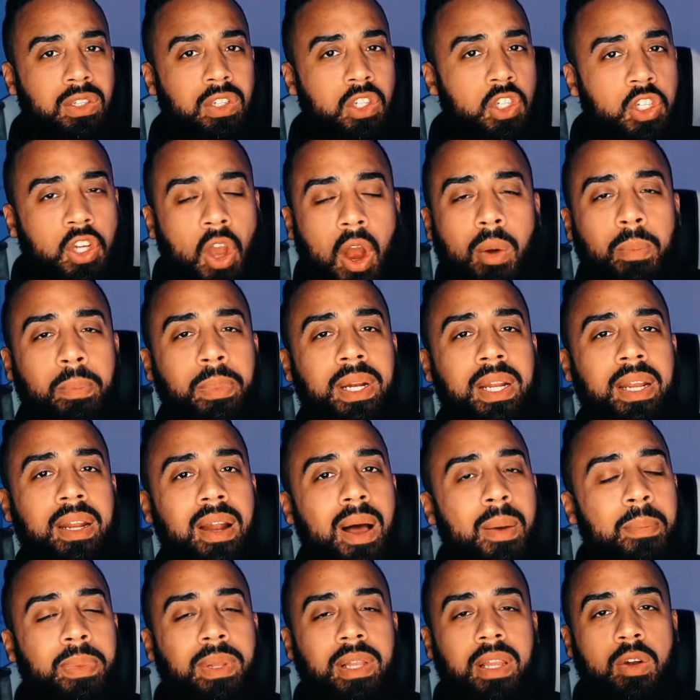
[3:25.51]
sharpen
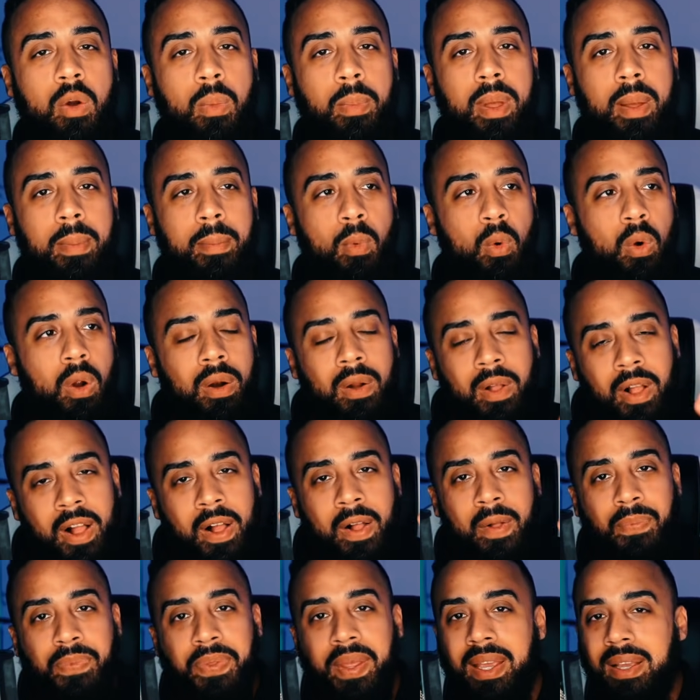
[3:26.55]
it up a little bit more,
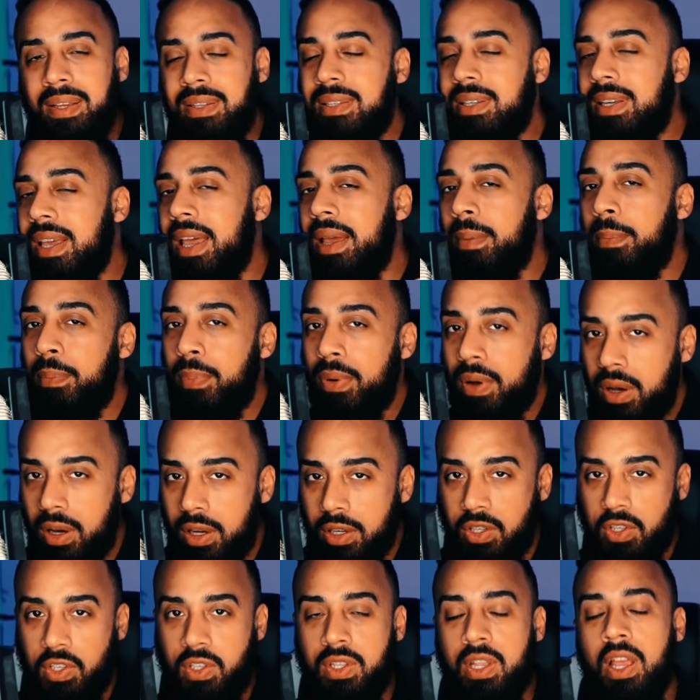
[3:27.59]
things get
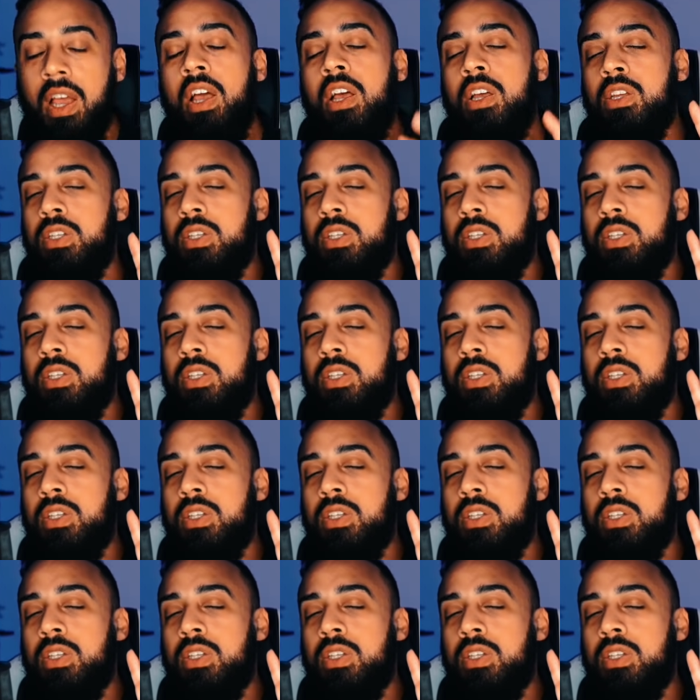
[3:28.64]
pushed.